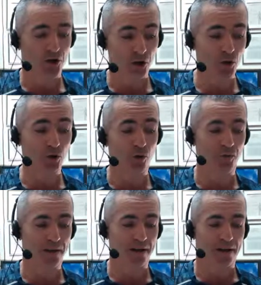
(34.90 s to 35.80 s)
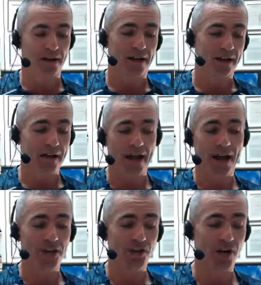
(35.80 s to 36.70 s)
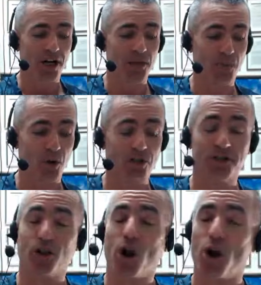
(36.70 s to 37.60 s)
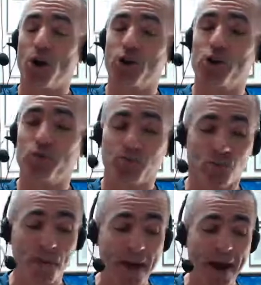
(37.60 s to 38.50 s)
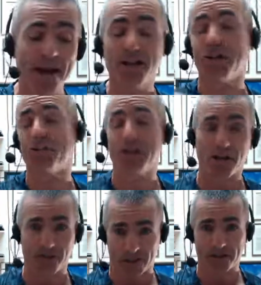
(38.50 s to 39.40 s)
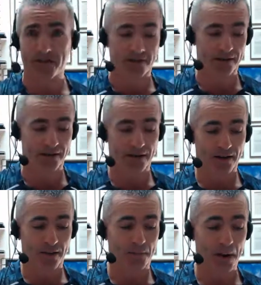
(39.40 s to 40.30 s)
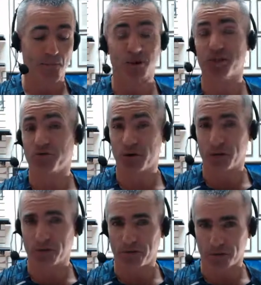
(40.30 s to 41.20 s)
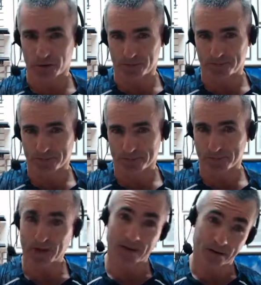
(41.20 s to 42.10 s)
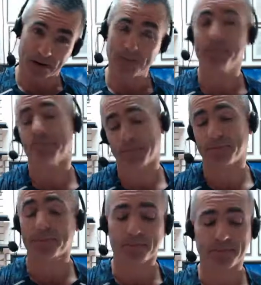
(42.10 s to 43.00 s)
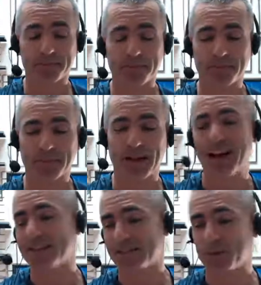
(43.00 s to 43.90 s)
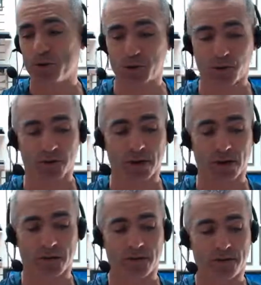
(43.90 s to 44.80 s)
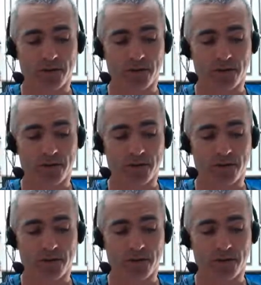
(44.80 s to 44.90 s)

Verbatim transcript: Two, cancer experts are to remain to be convinced by breast screening review. All right? Ah, stop using the word all right.